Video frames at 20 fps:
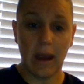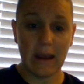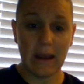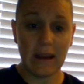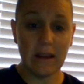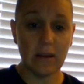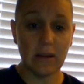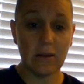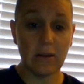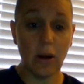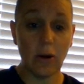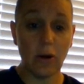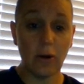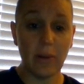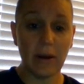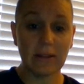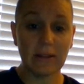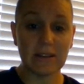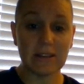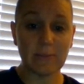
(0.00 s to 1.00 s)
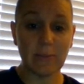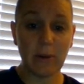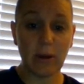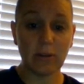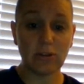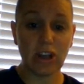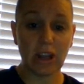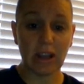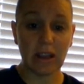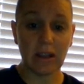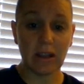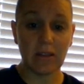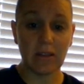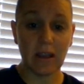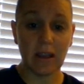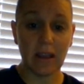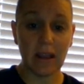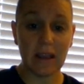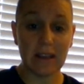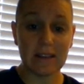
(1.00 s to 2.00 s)
I didn't know about the spell checking
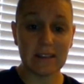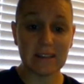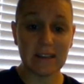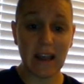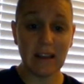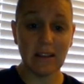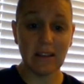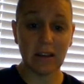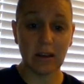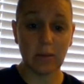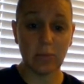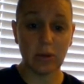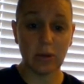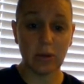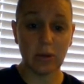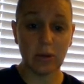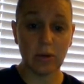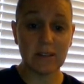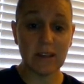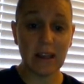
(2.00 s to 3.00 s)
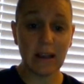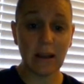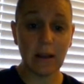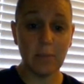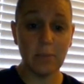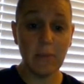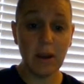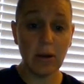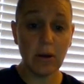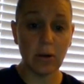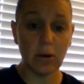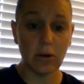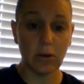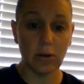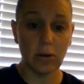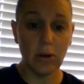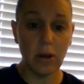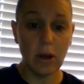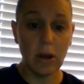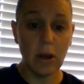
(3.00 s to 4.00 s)
thing inside the computer. It's like a
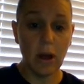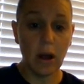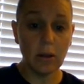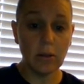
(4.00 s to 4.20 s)
miracle.